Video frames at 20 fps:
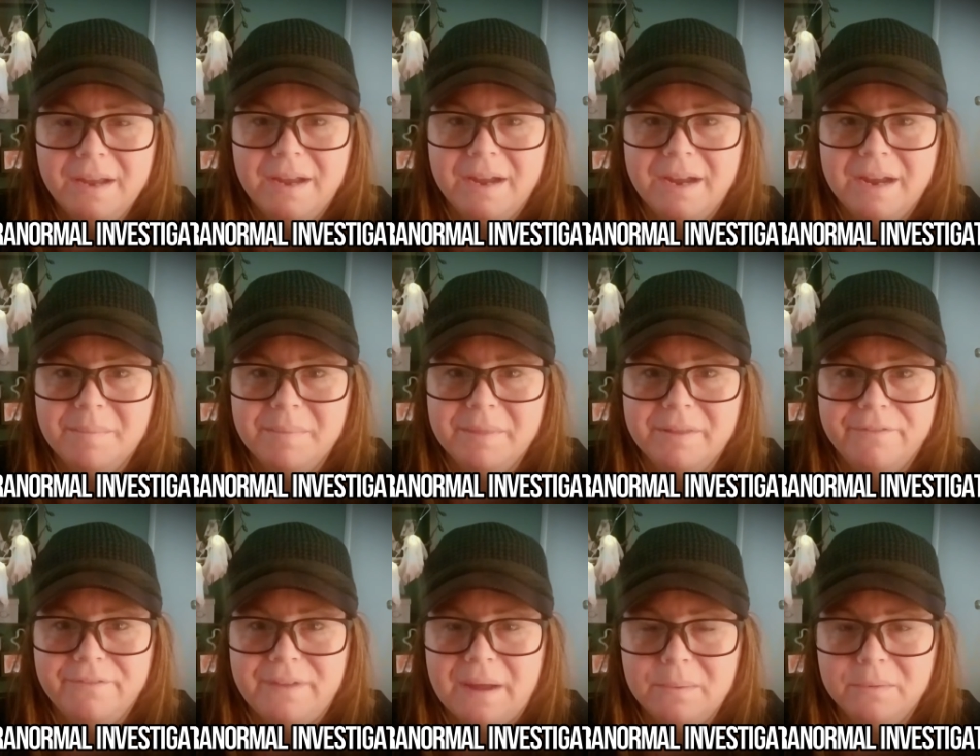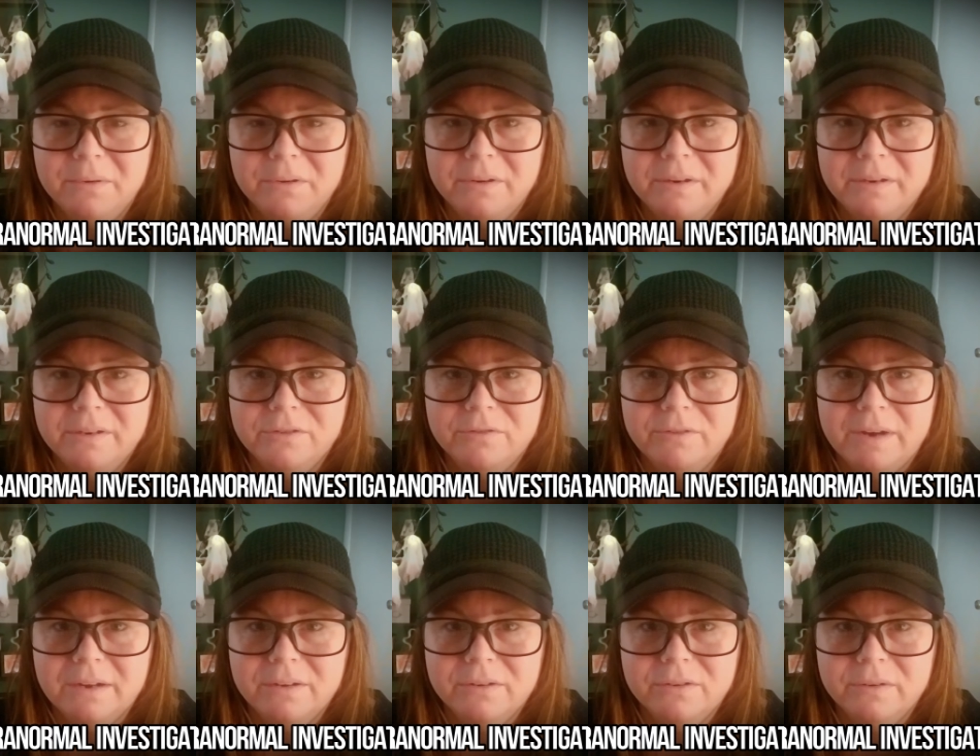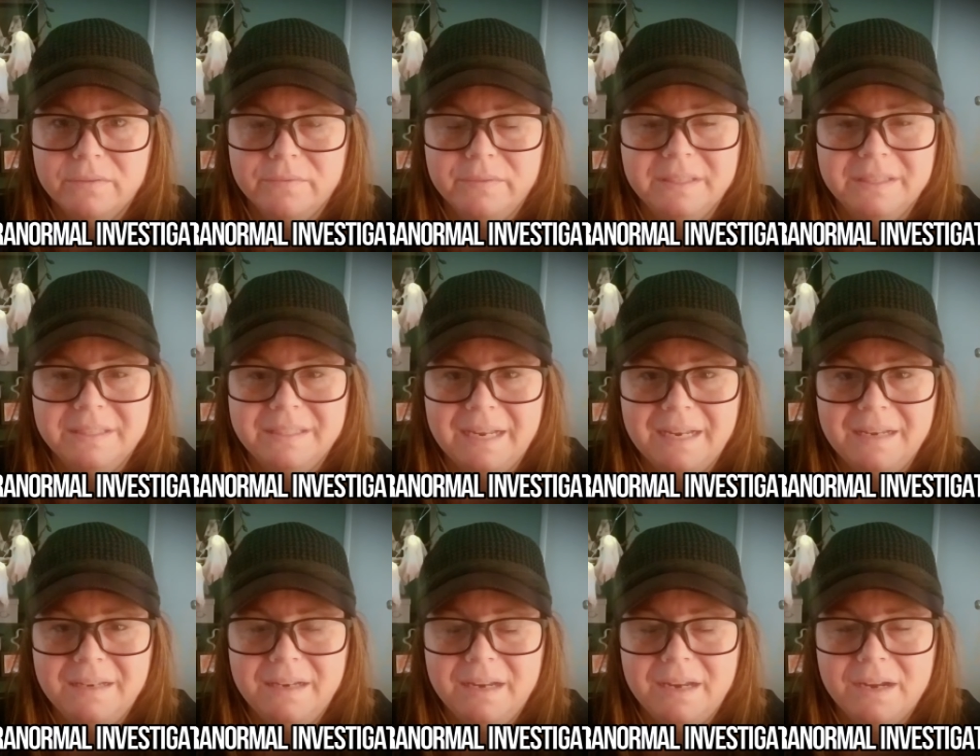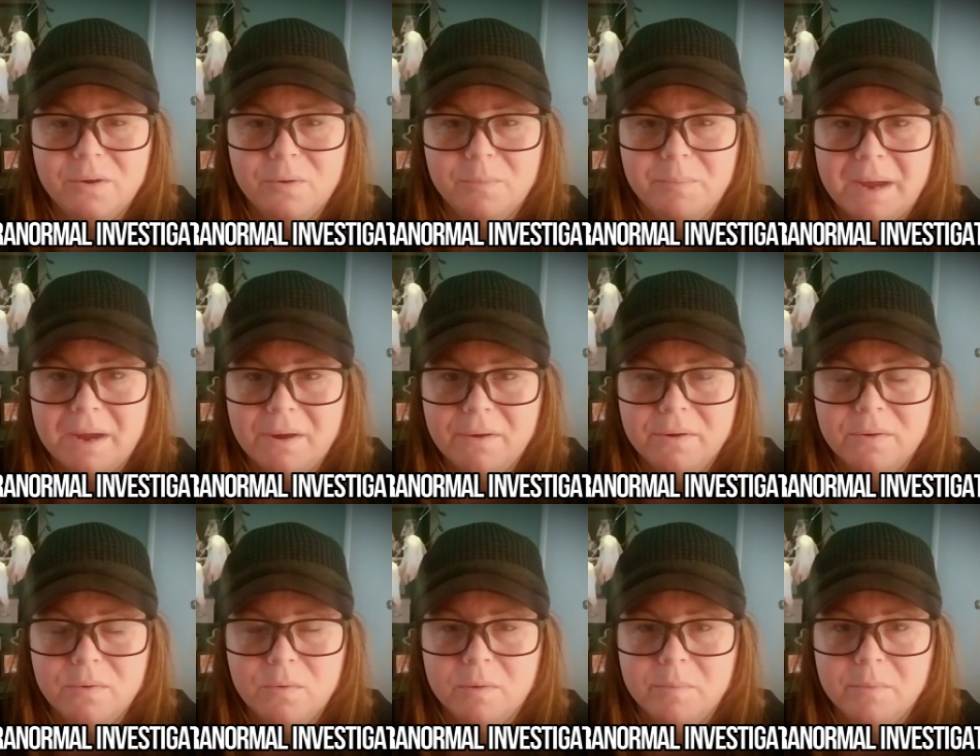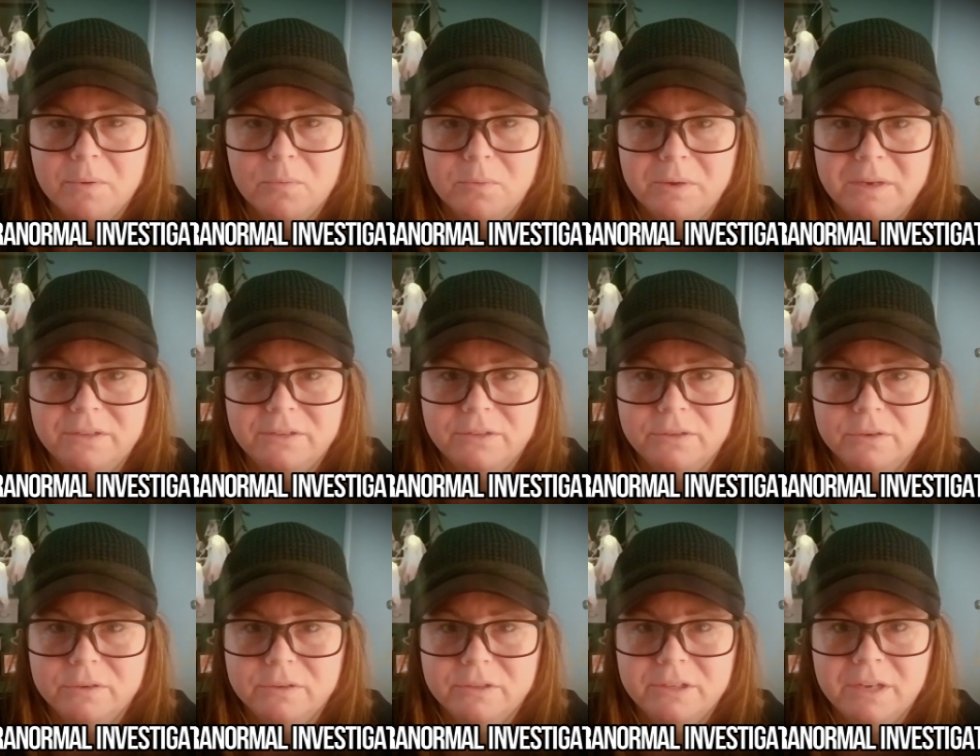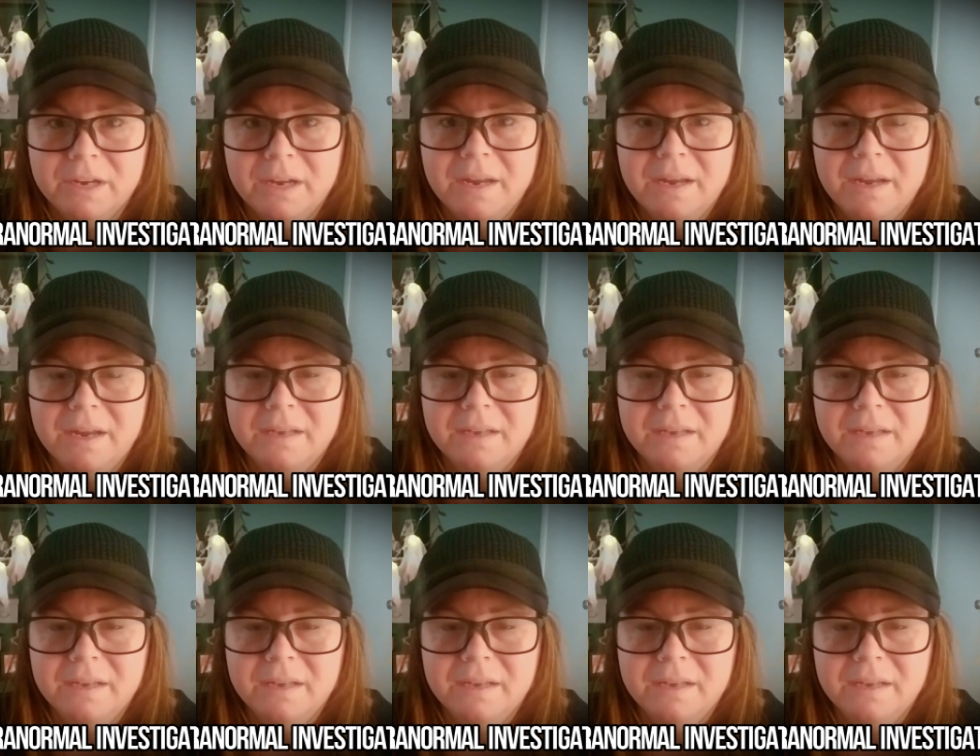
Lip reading: I am the founder and director of the San Diego Paranormal Research